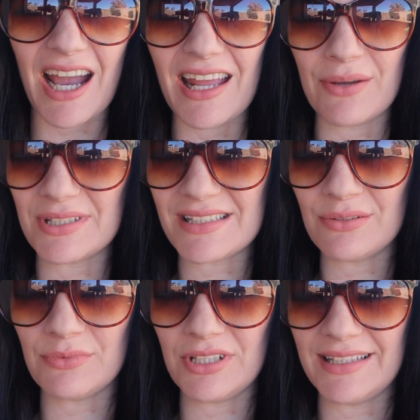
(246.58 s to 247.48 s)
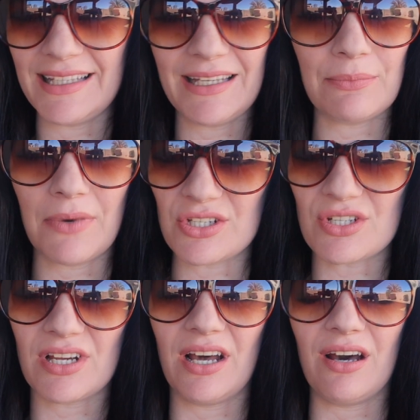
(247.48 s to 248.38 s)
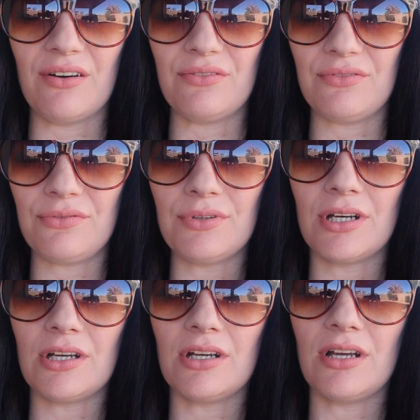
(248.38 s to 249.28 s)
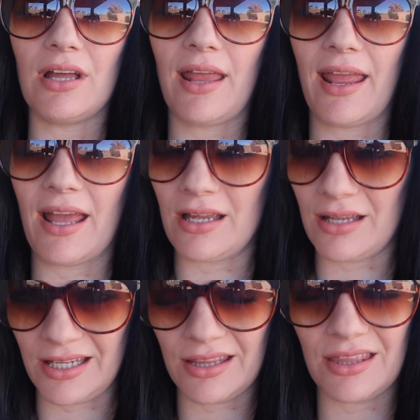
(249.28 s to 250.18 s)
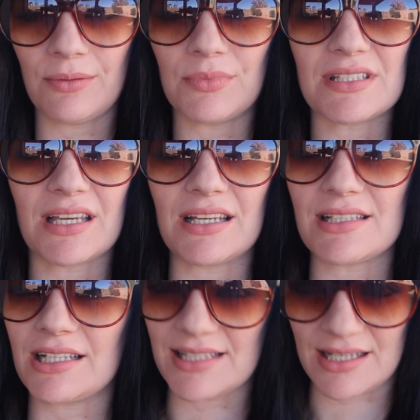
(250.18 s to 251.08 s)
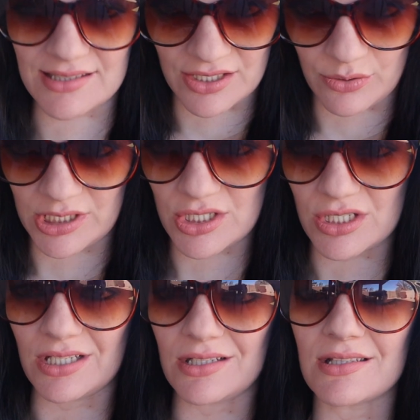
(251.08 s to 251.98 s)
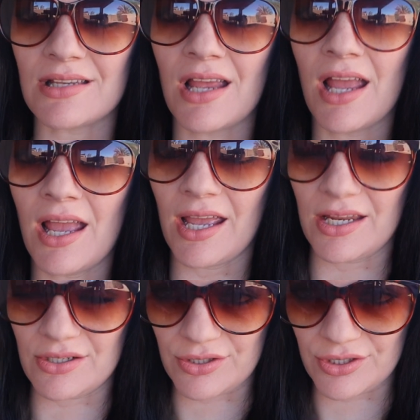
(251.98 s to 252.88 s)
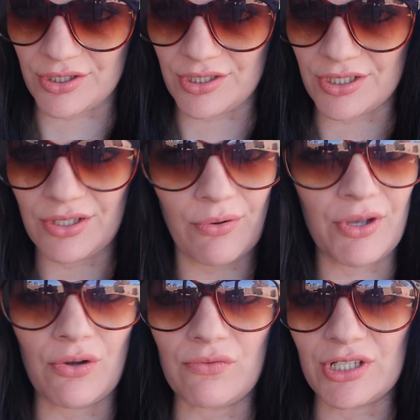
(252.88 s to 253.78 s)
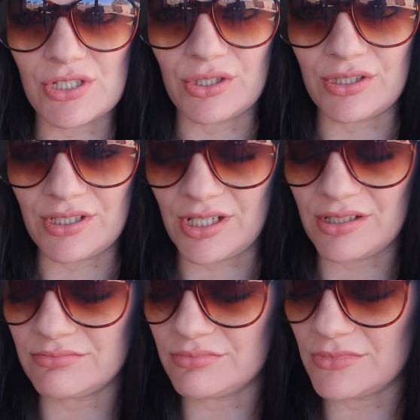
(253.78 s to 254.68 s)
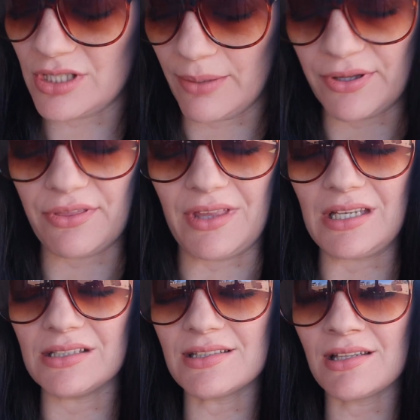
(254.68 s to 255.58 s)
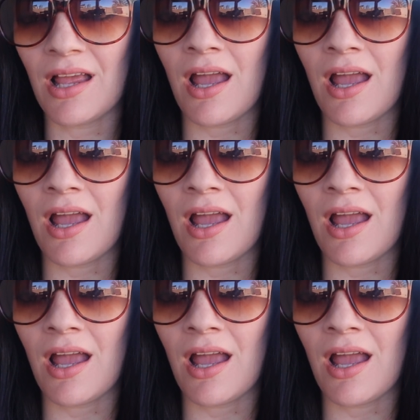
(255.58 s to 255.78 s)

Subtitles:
it wasn't really much of anything besides us asking questions and her going over a couple of things.